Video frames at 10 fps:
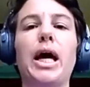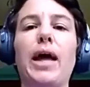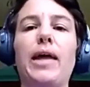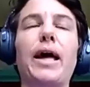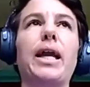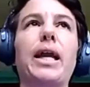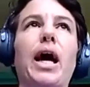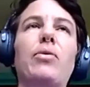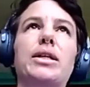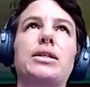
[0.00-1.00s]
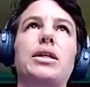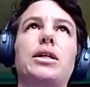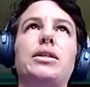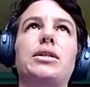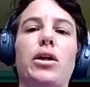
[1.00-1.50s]
And then I went
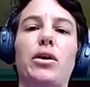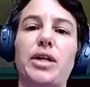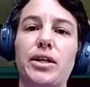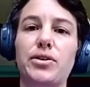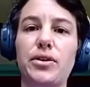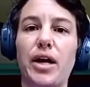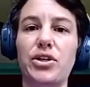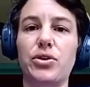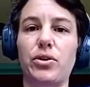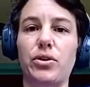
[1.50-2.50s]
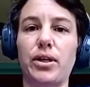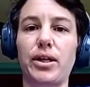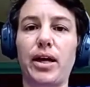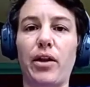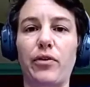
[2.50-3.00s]
to Del Arte International in
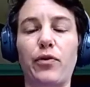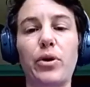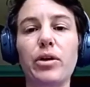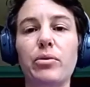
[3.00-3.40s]
California,